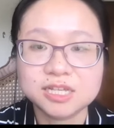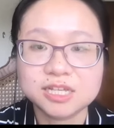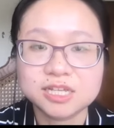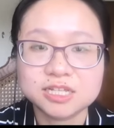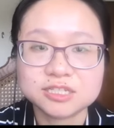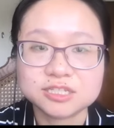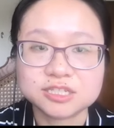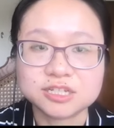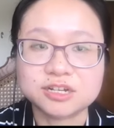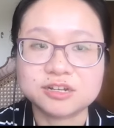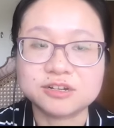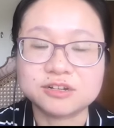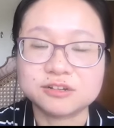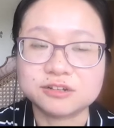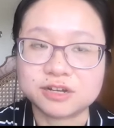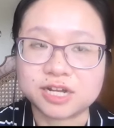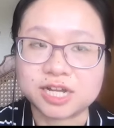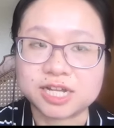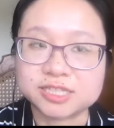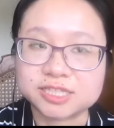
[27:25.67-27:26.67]

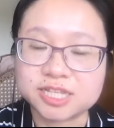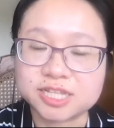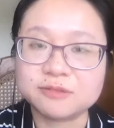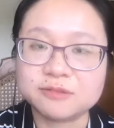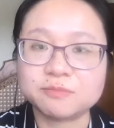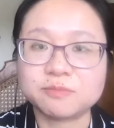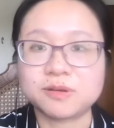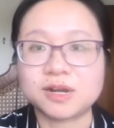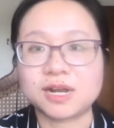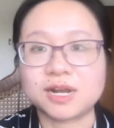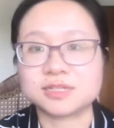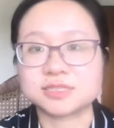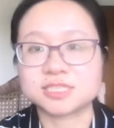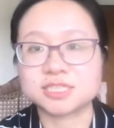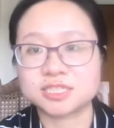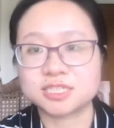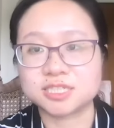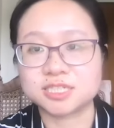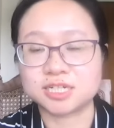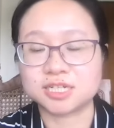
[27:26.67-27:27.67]
So I then plot
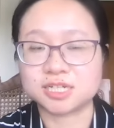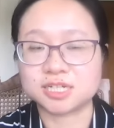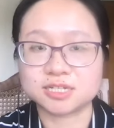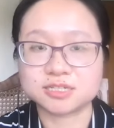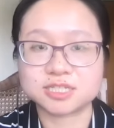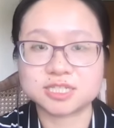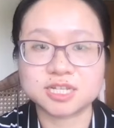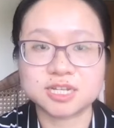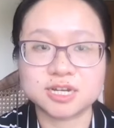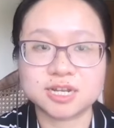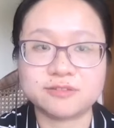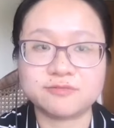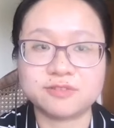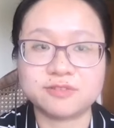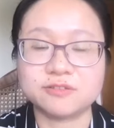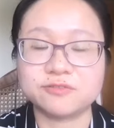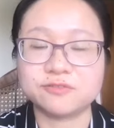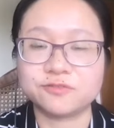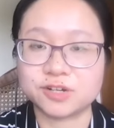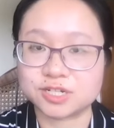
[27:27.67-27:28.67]
the concern
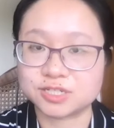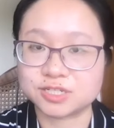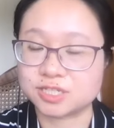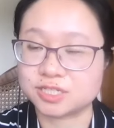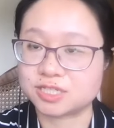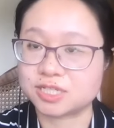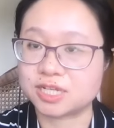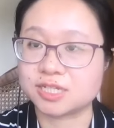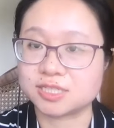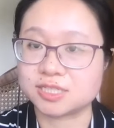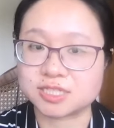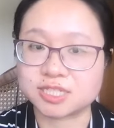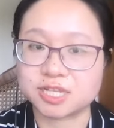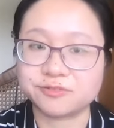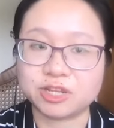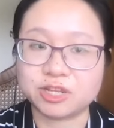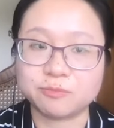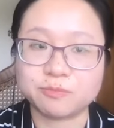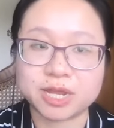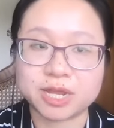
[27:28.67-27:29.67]
level versus other
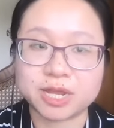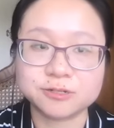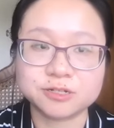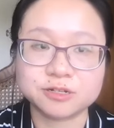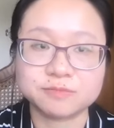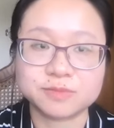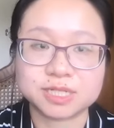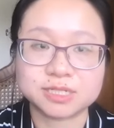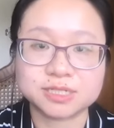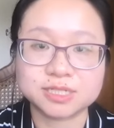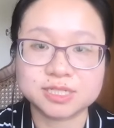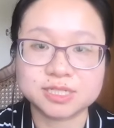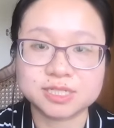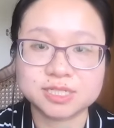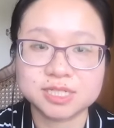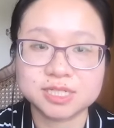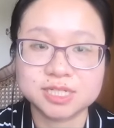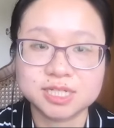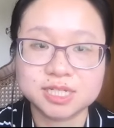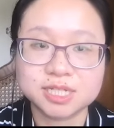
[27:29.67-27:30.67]
safety measurements.
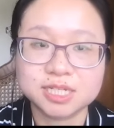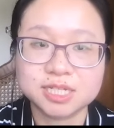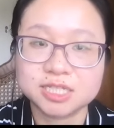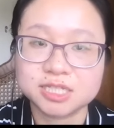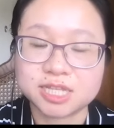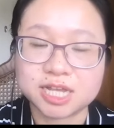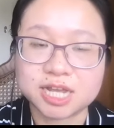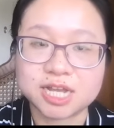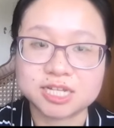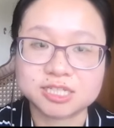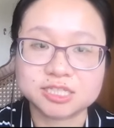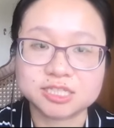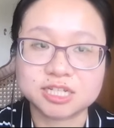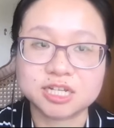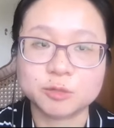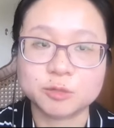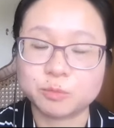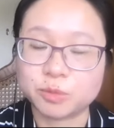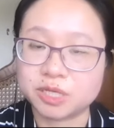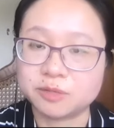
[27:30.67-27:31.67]

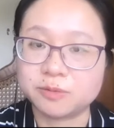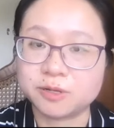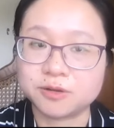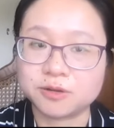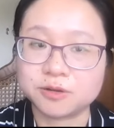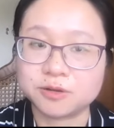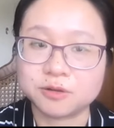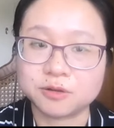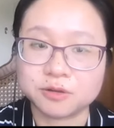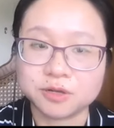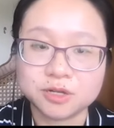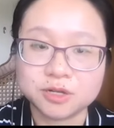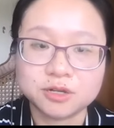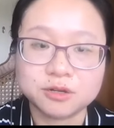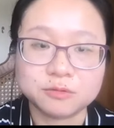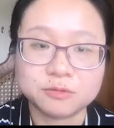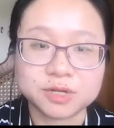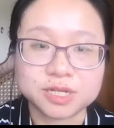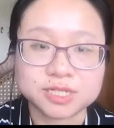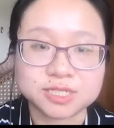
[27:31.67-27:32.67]
The people
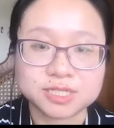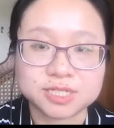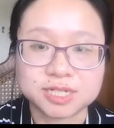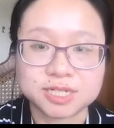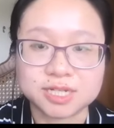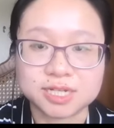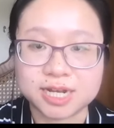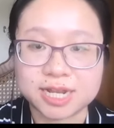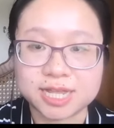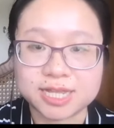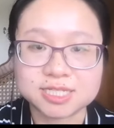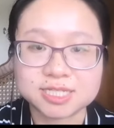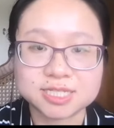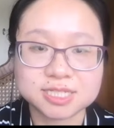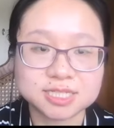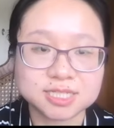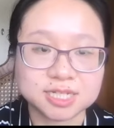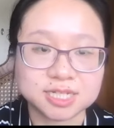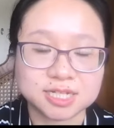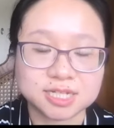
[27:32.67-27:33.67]
with the
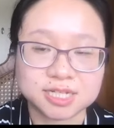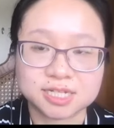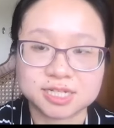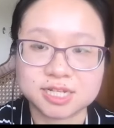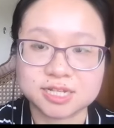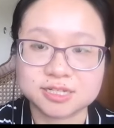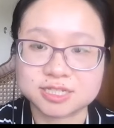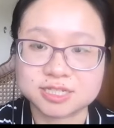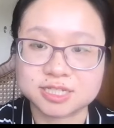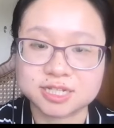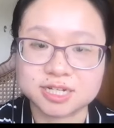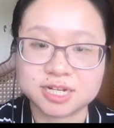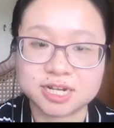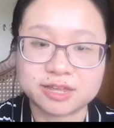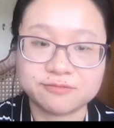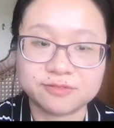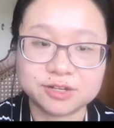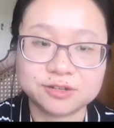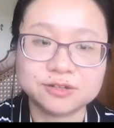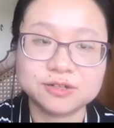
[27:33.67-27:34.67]
less concern
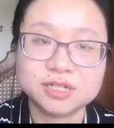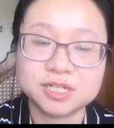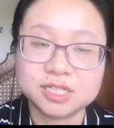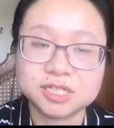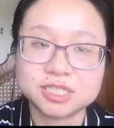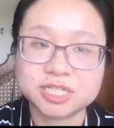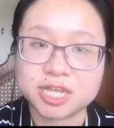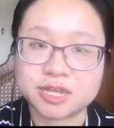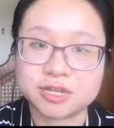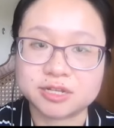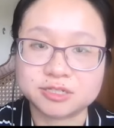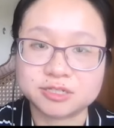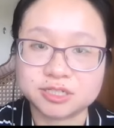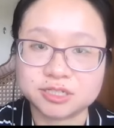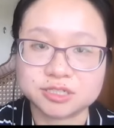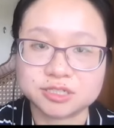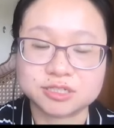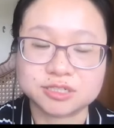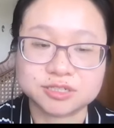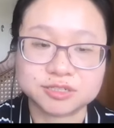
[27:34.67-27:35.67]
level tend
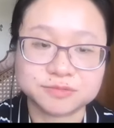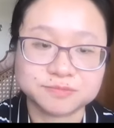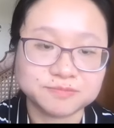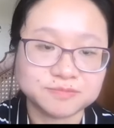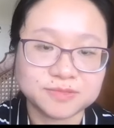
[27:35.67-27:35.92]
to